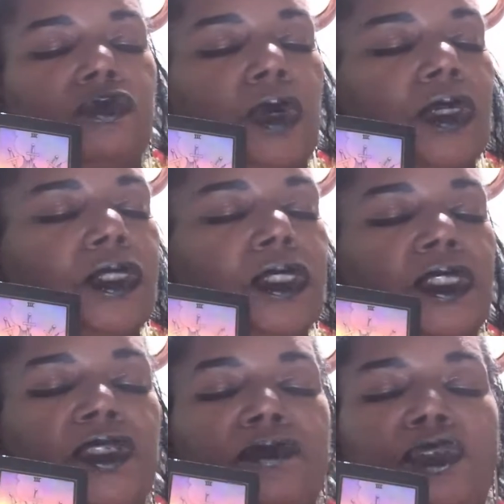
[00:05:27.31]
work
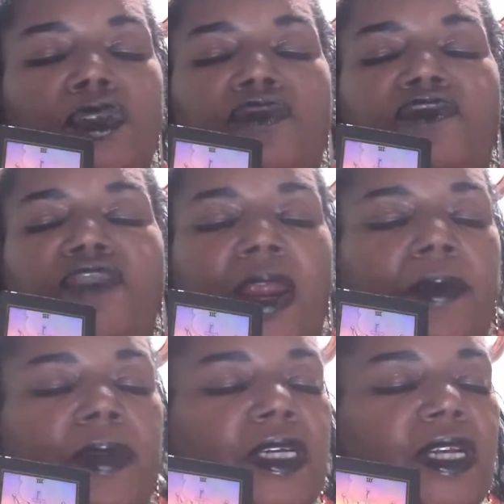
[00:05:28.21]
you move
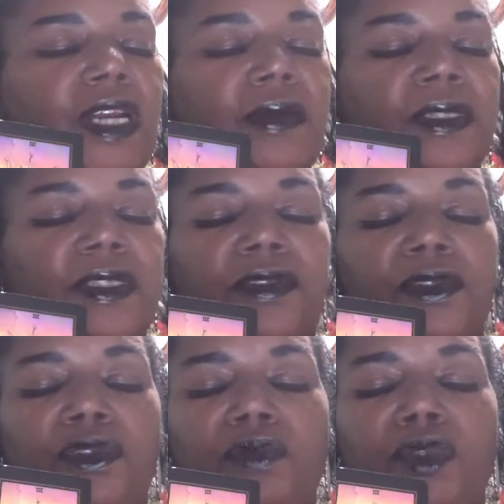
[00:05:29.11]
very good, Aries.
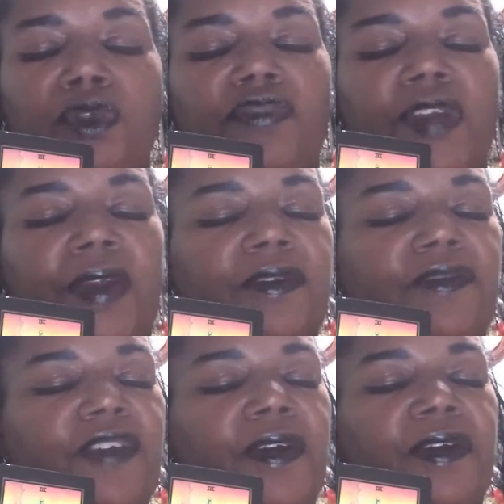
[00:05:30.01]
You move very,
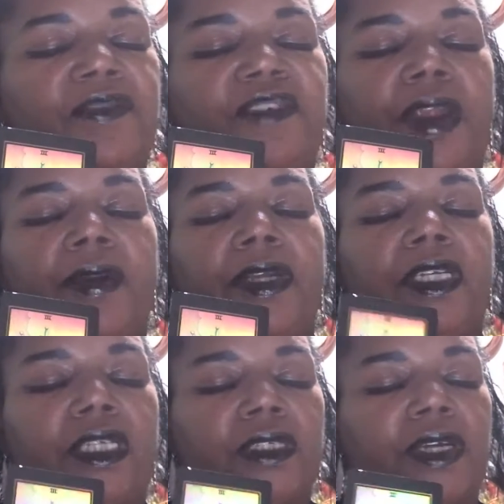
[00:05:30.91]
very, very
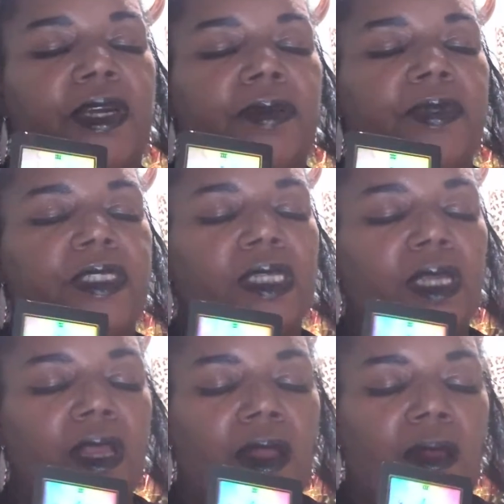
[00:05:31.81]
good, Aries.
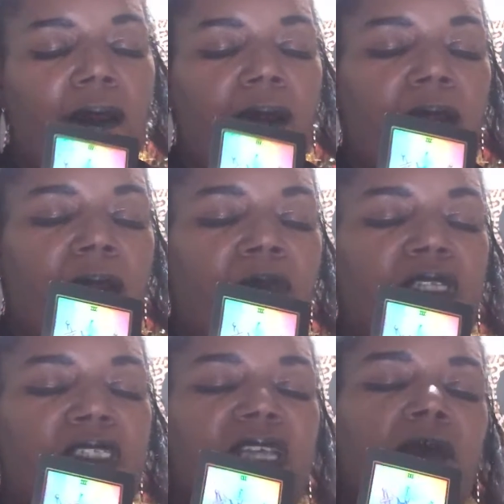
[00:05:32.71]

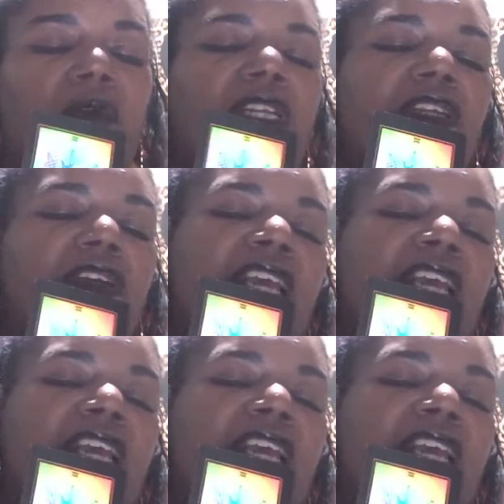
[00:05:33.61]
But someone in your